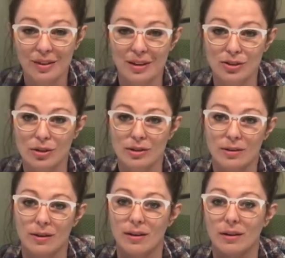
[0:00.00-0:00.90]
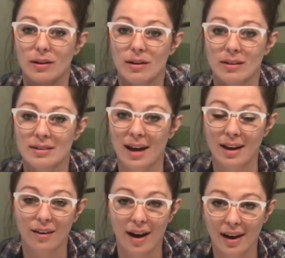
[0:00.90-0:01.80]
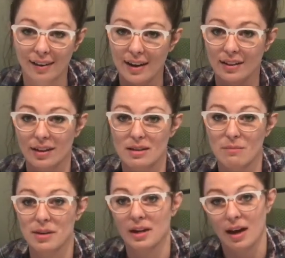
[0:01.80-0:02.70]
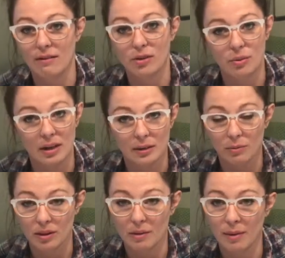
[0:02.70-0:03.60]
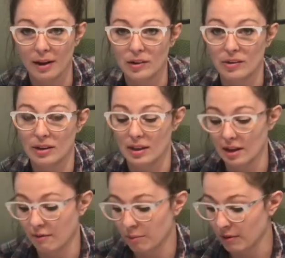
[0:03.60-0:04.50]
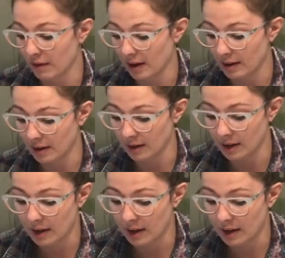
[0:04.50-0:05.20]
That's just the style I like. That's something I've tweaked with the binder that they have provided.